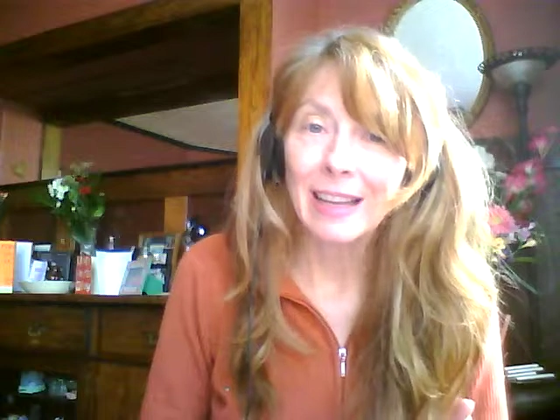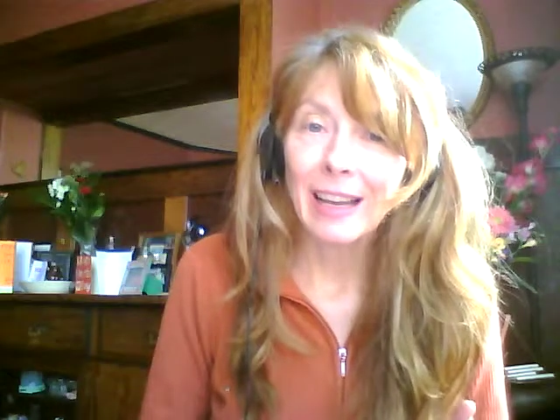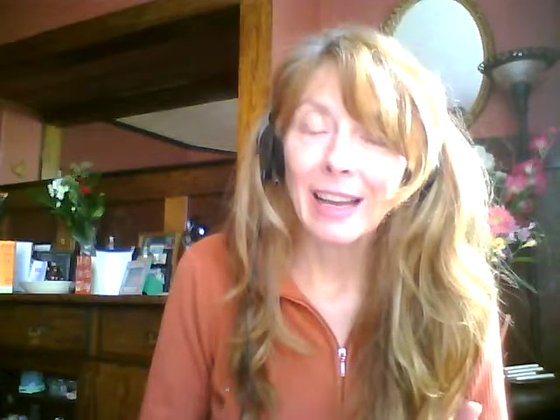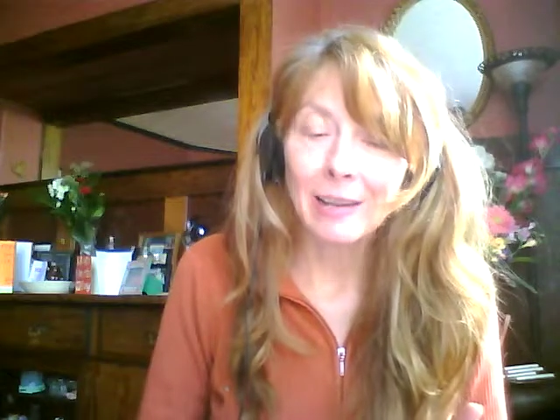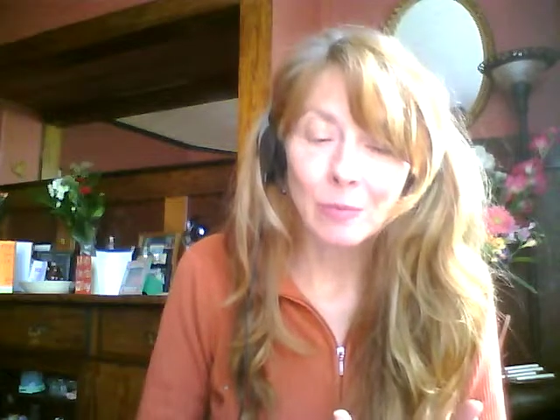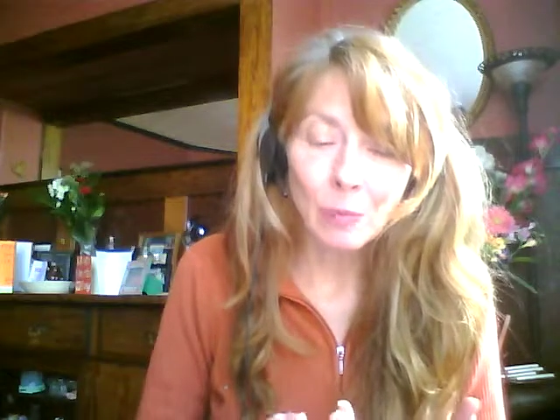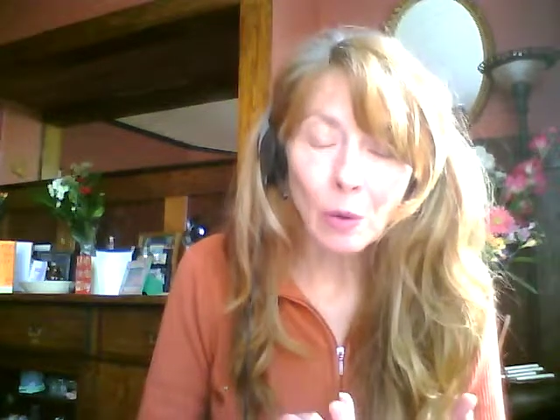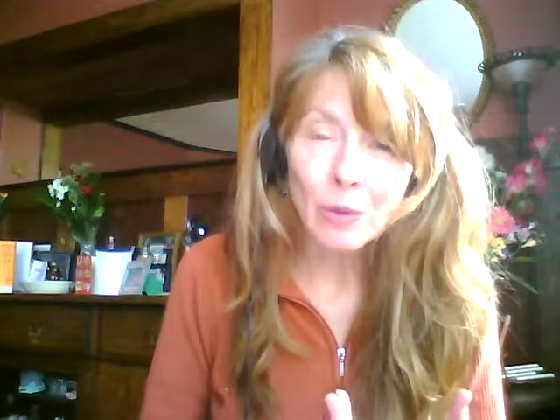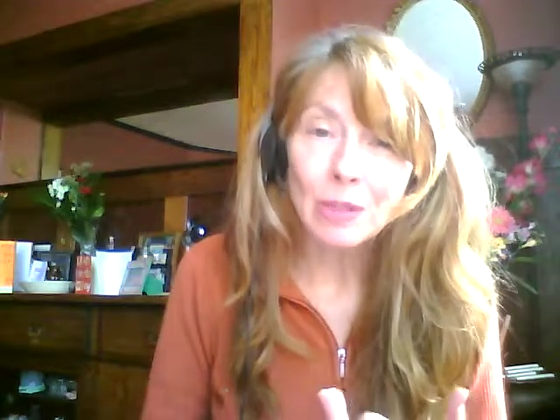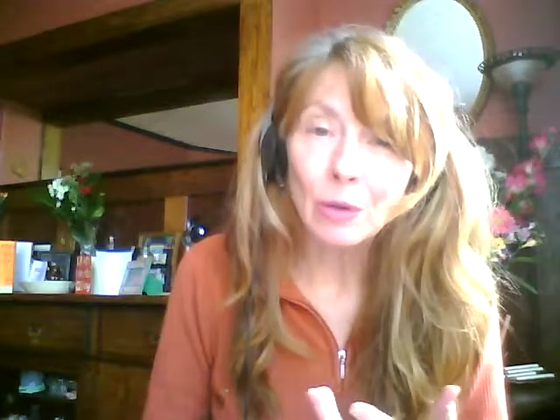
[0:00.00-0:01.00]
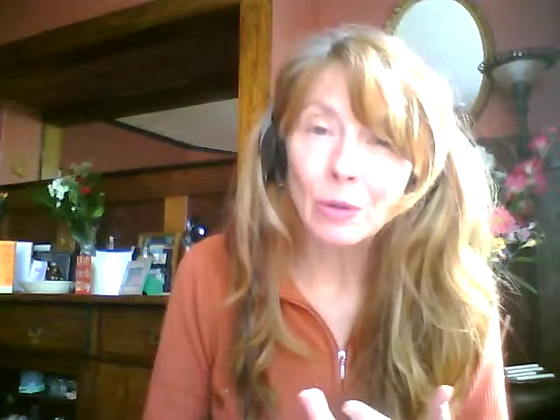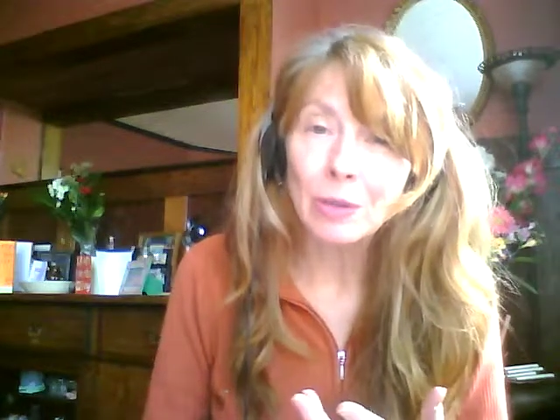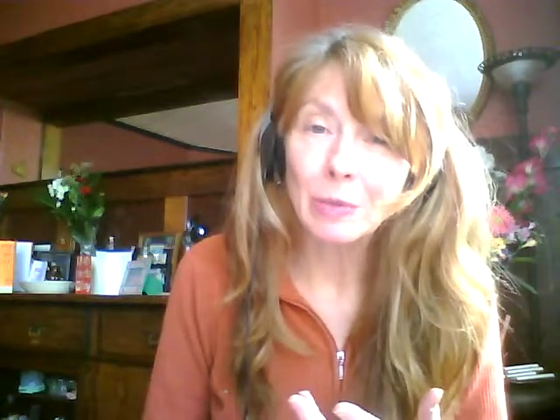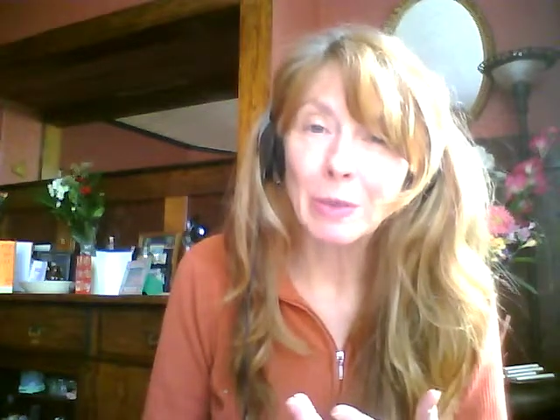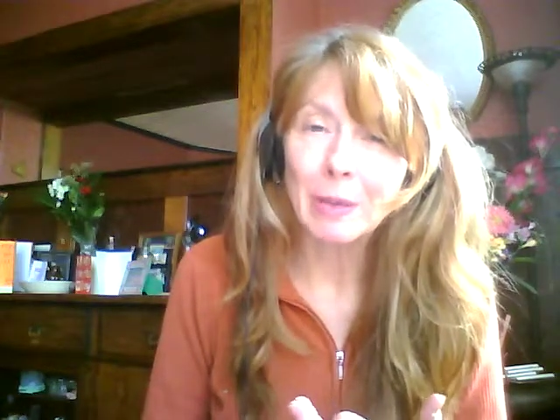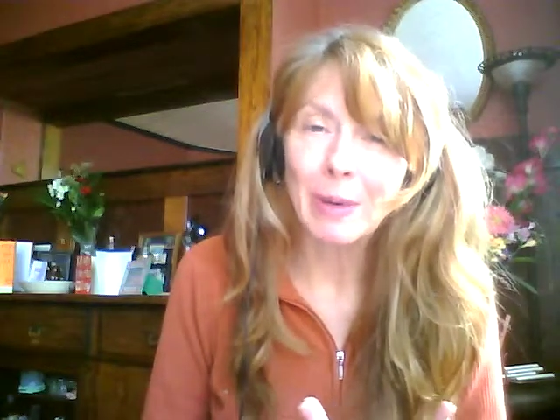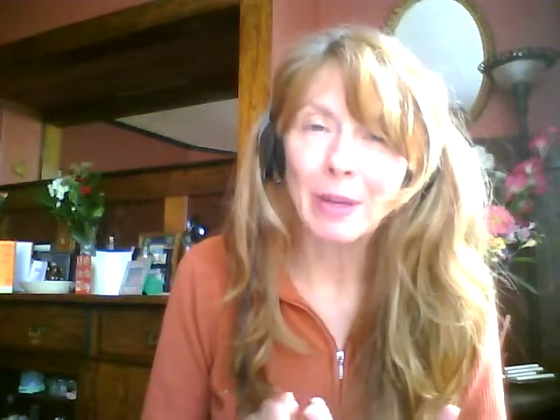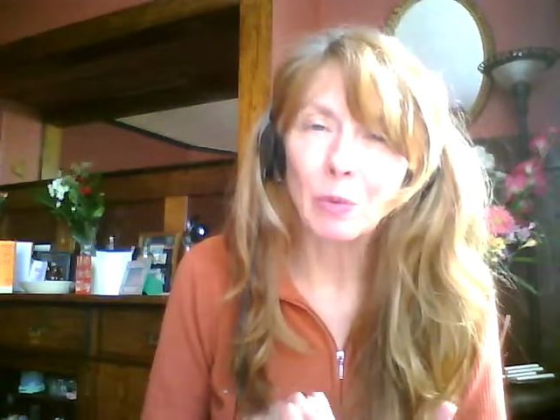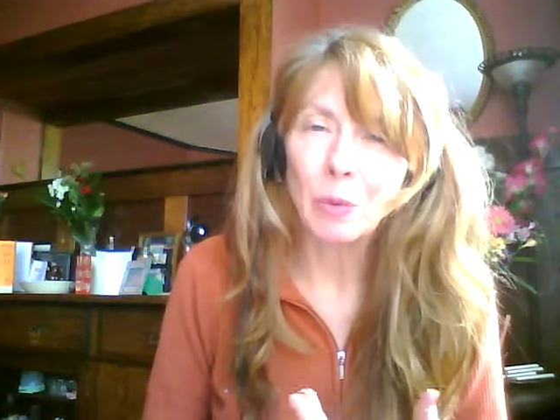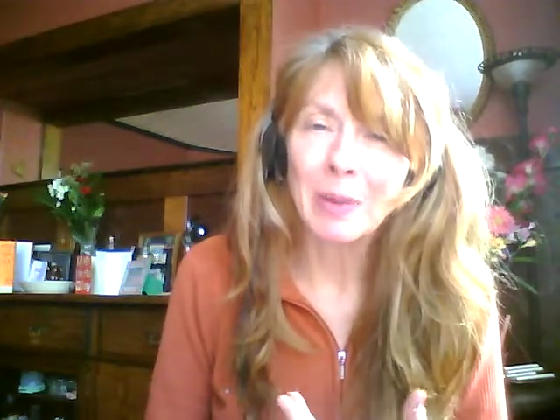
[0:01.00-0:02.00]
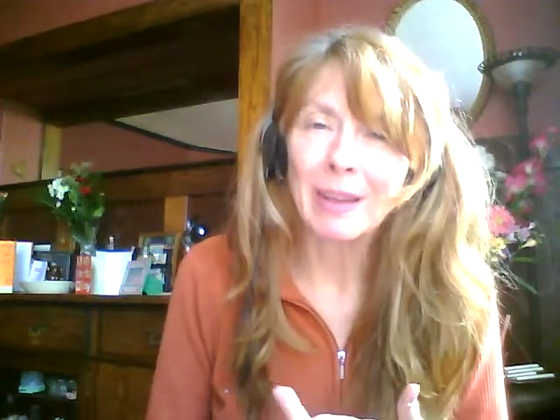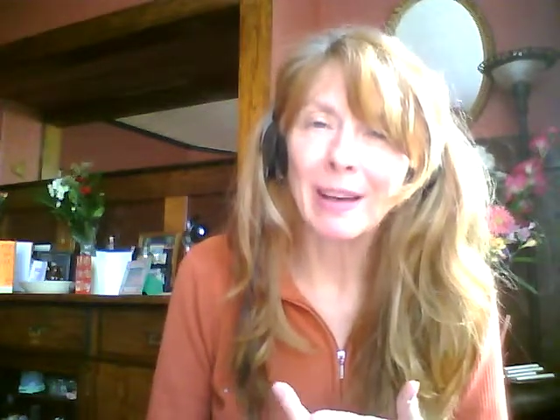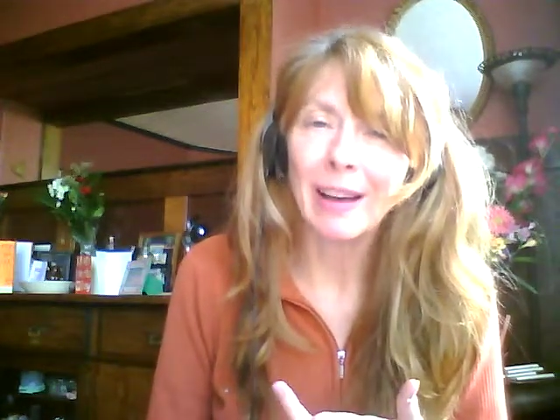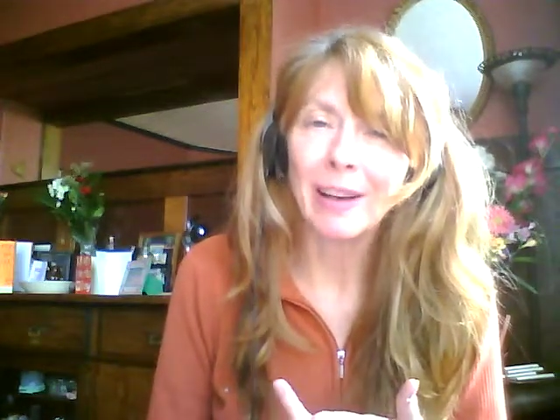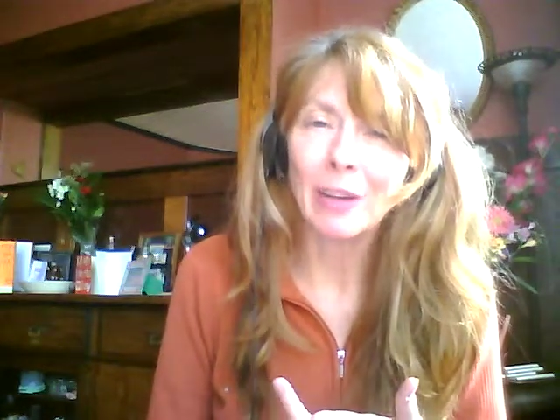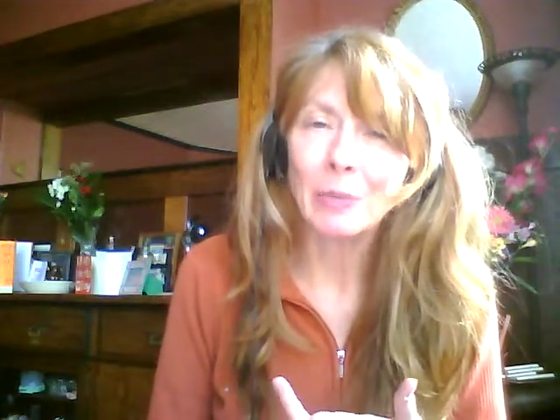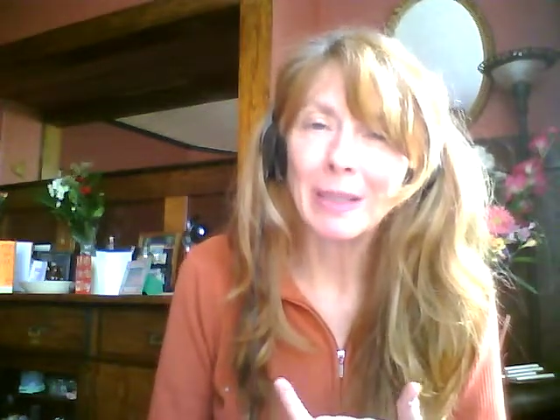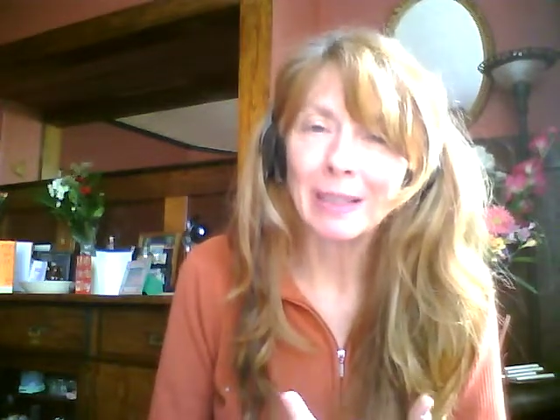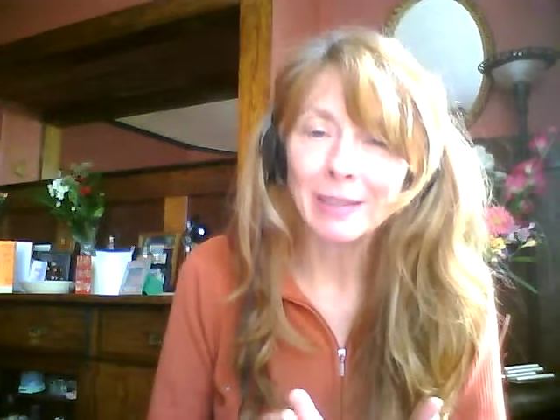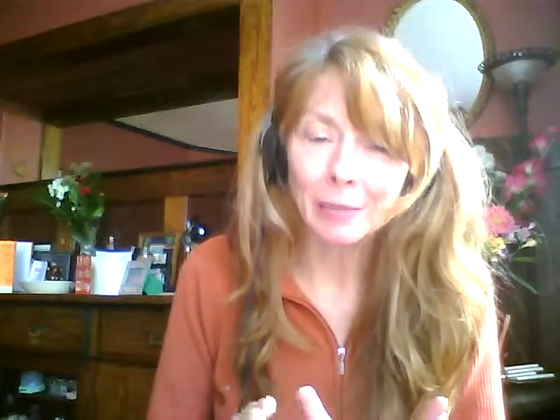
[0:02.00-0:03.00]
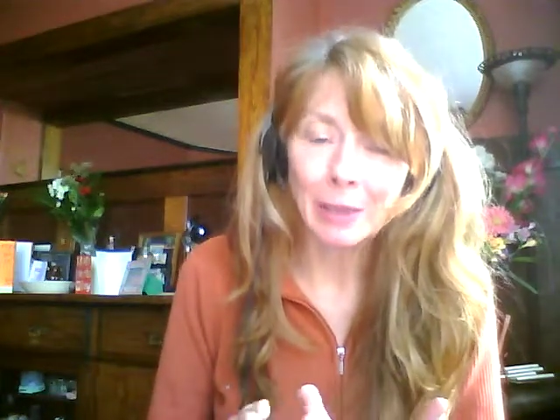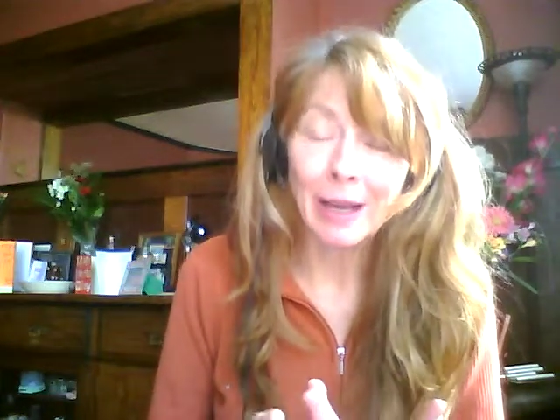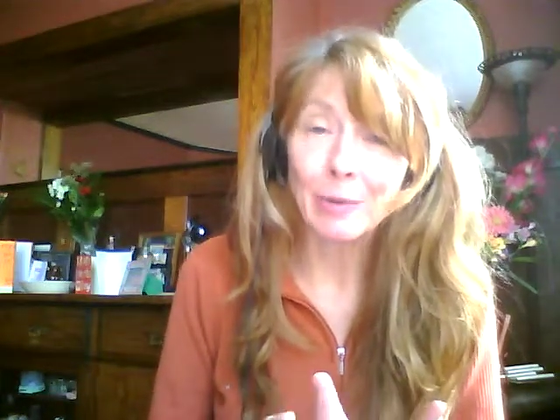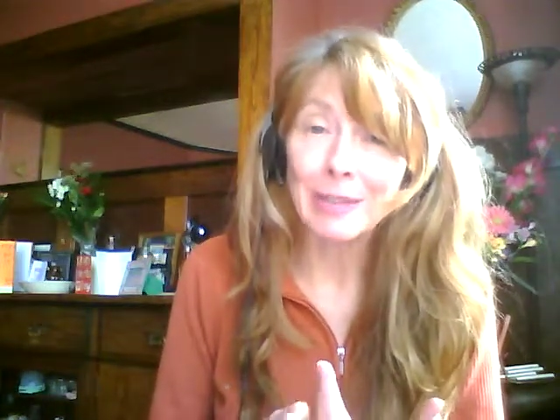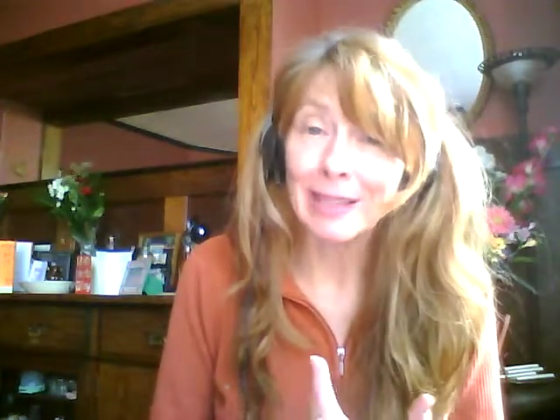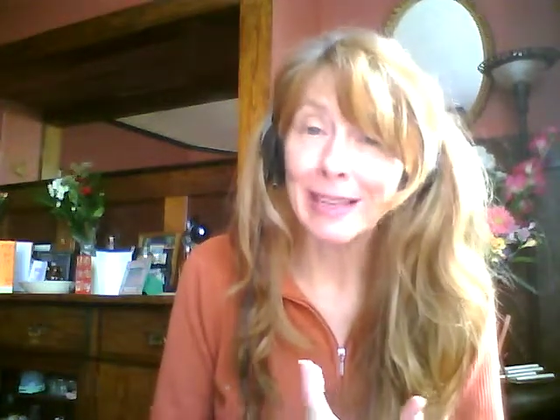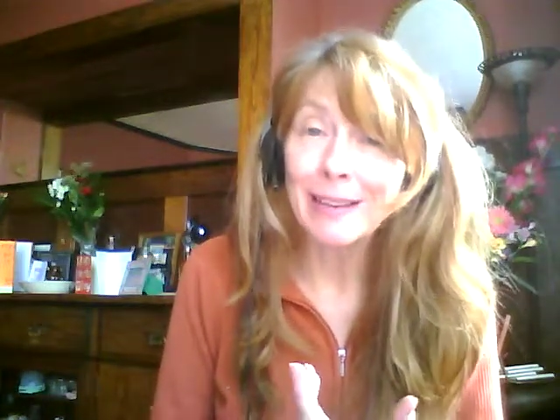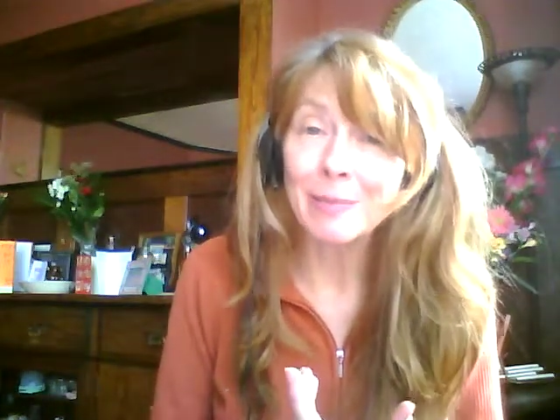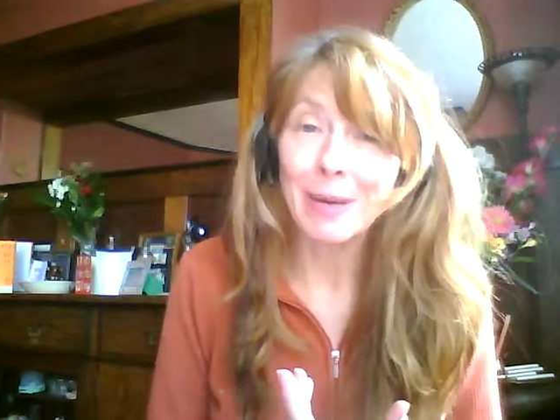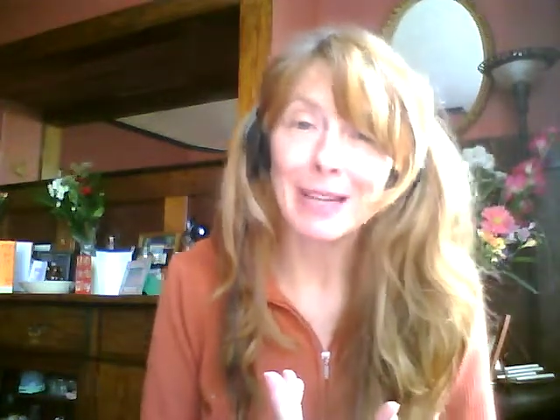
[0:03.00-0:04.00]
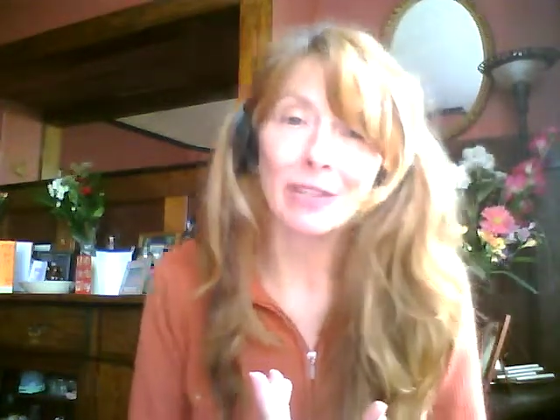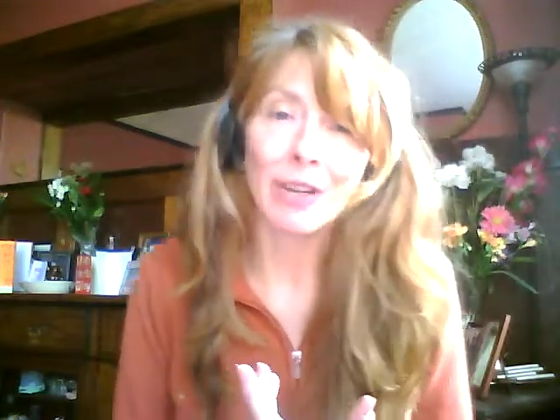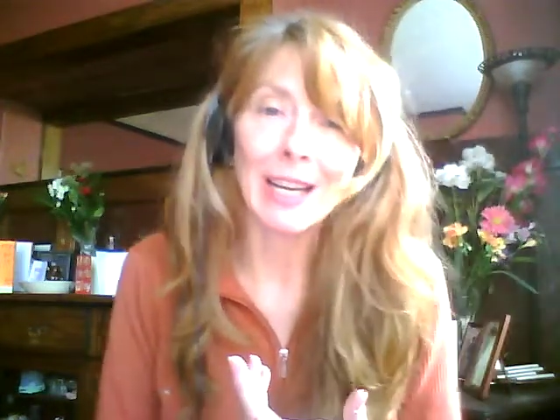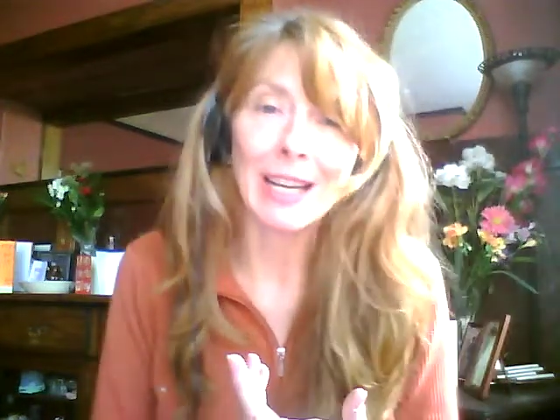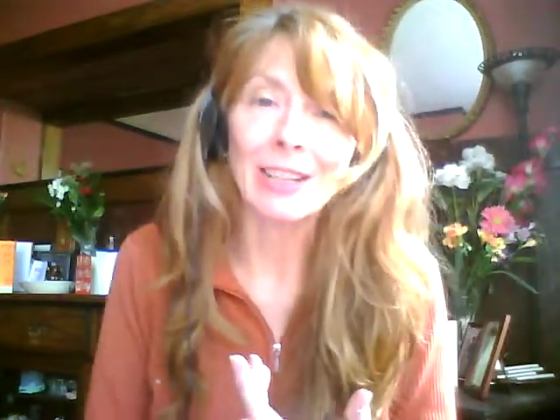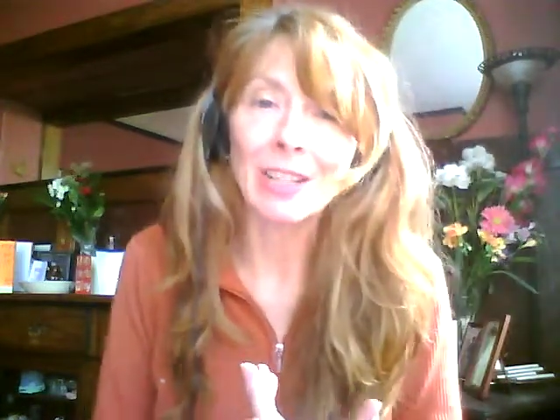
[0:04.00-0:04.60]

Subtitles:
And what was told to me by the woman that hired me when I was in my training, she